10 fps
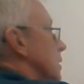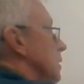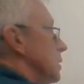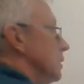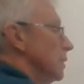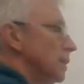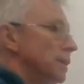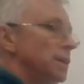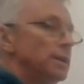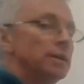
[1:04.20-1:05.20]
E.
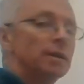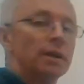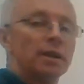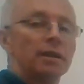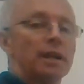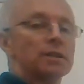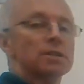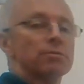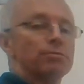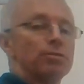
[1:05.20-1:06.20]
He. That's
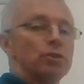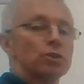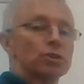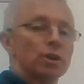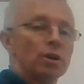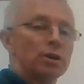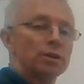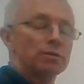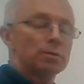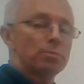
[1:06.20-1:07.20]
the first
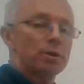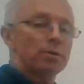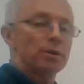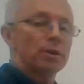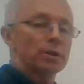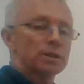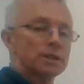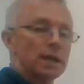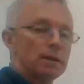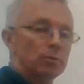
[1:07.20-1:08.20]
line of the periodic
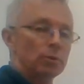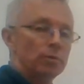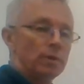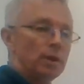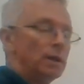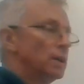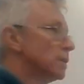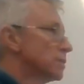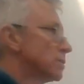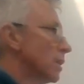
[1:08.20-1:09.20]
table.
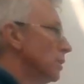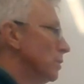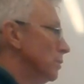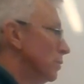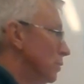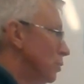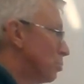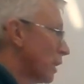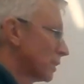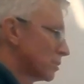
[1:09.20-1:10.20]
So you
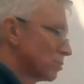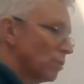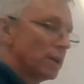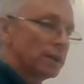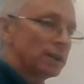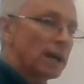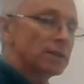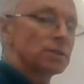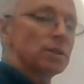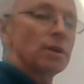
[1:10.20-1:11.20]
practice writing
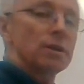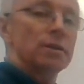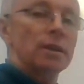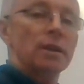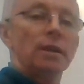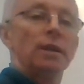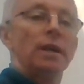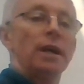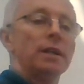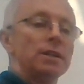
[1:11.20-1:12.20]
that so that
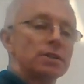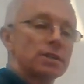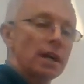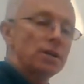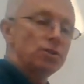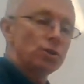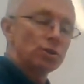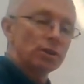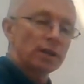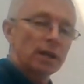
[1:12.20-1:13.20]
any stage you
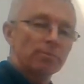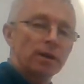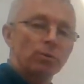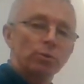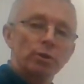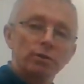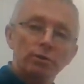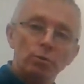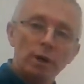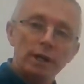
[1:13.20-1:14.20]
can think up that word. If
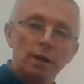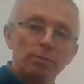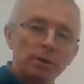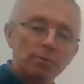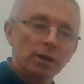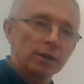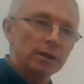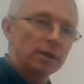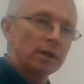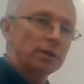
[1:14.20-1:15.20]
you wake up in the middle of
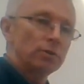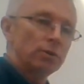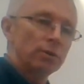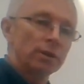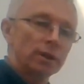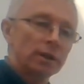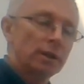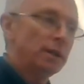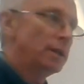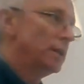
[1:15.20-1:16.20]
the night, you can think
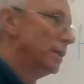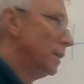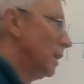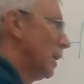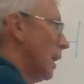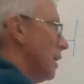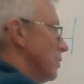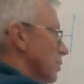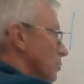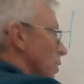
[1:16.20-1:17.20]
he he, and
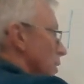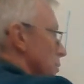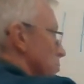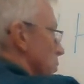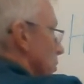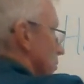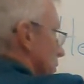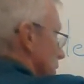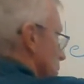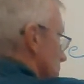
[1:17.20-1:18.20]
you can write it
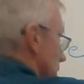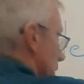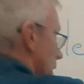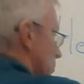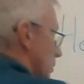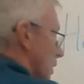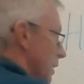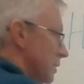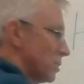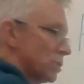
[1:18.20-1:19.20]
perfectly with a capital
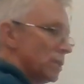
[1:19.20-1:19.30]
H,